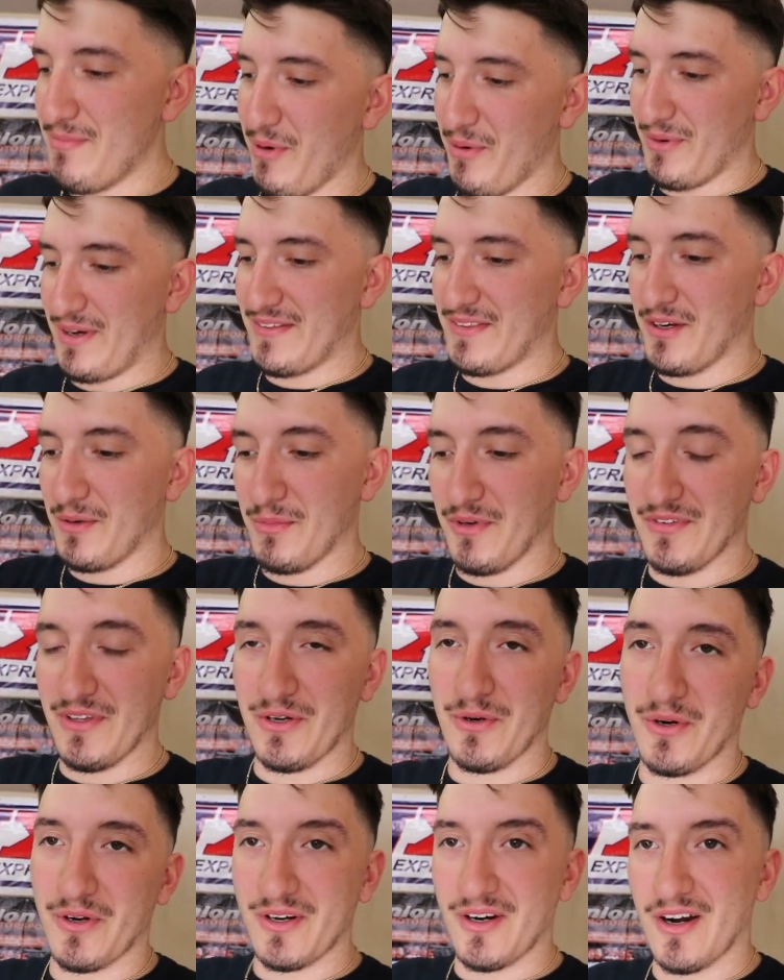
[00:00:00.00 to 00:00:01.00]
but we're gonna have to remove the
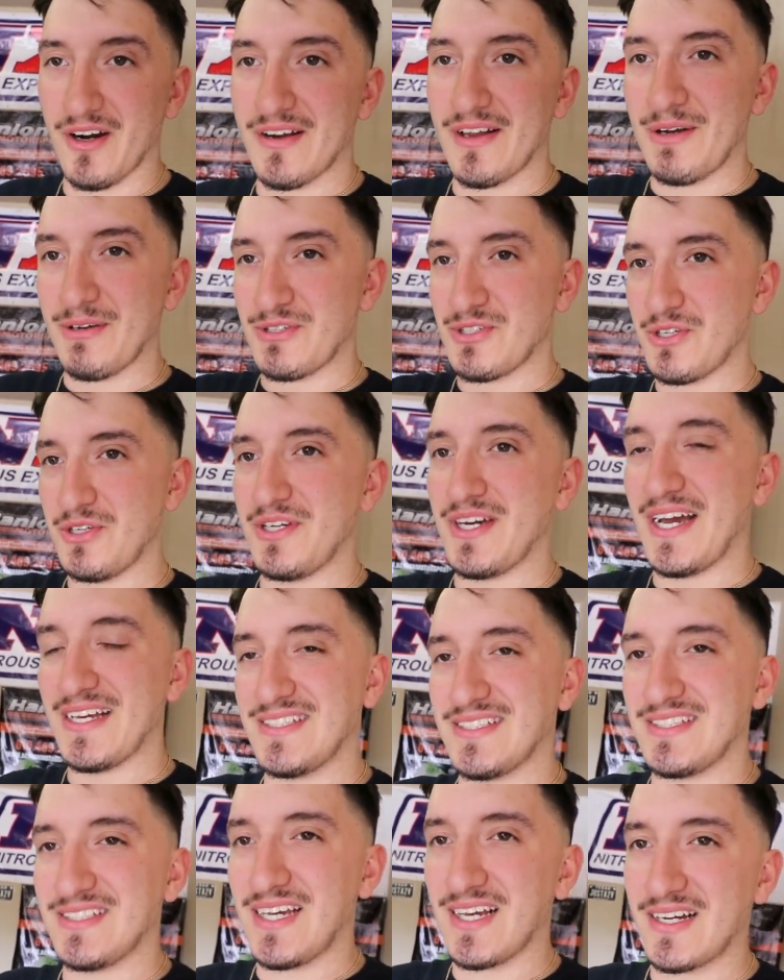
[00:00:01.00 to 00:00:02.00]
door card. I'll show you
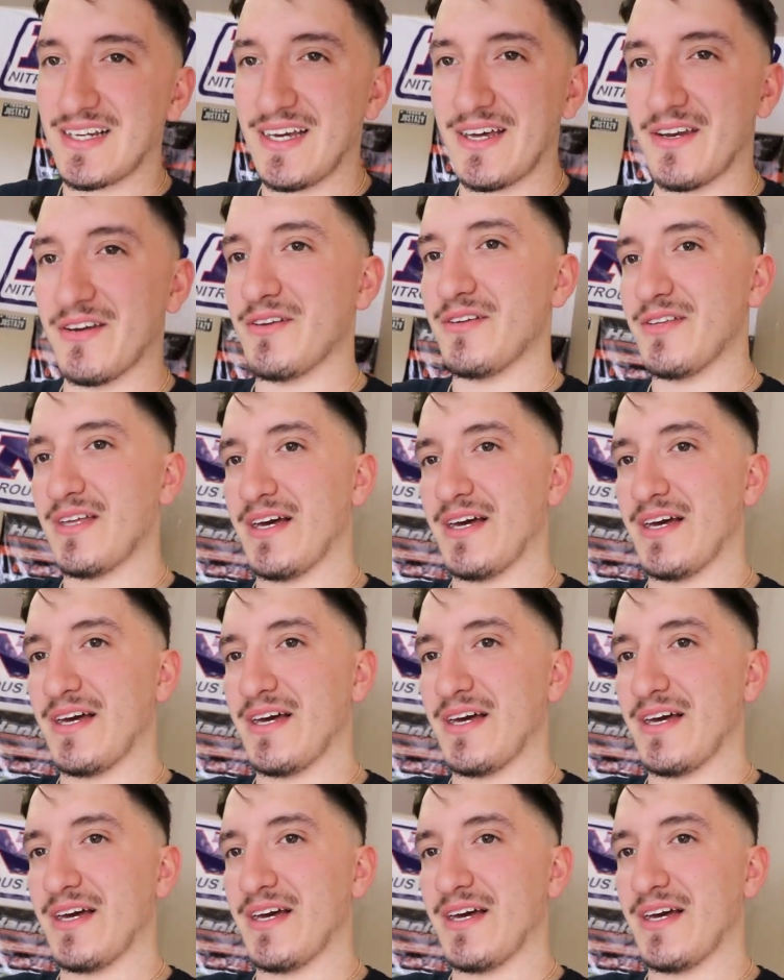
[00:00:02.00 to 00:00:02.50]
guys exactly how to do